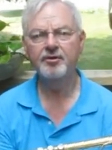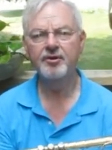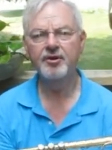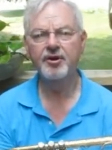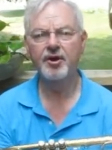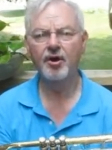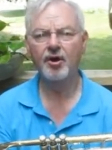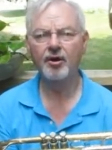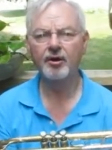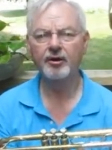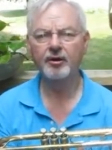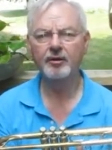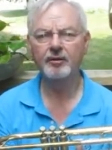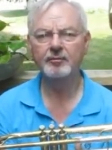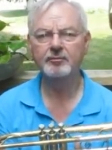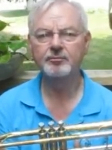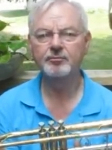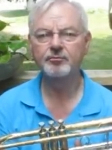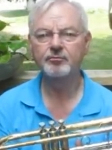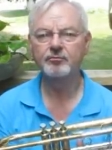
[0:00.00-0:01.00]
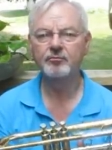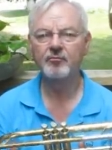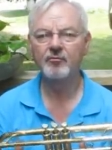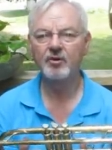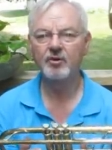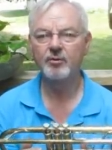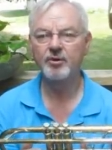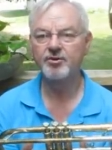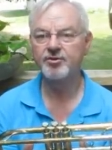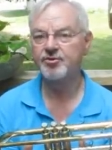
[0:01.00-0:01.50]
New York,
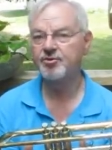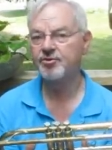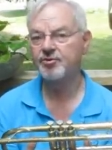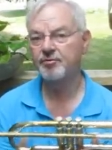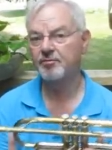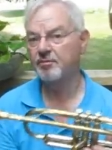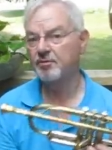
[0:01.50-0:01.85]
which